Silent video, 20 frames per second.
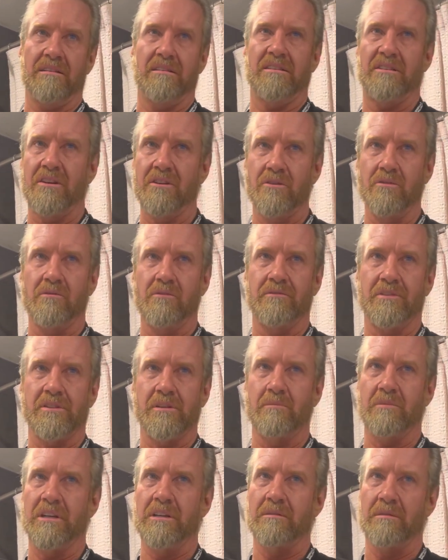too for
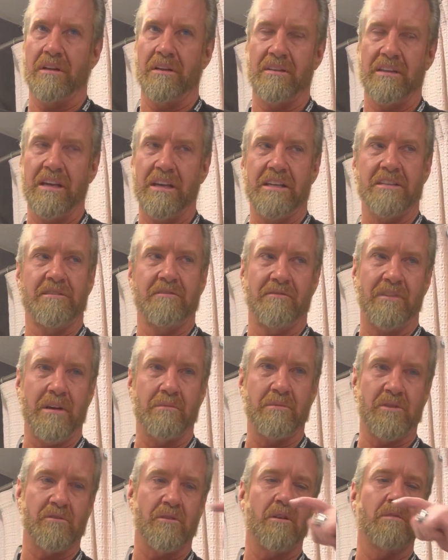some reason. I think he's a
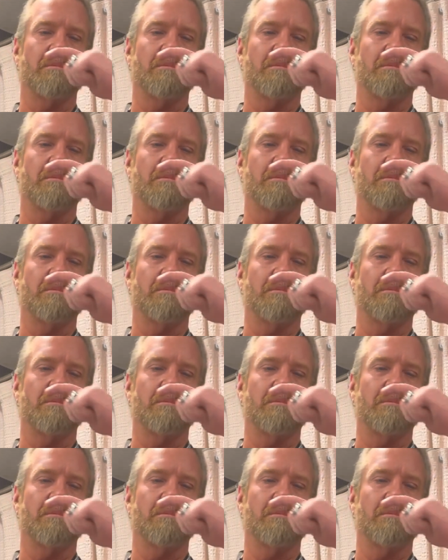famous drummer,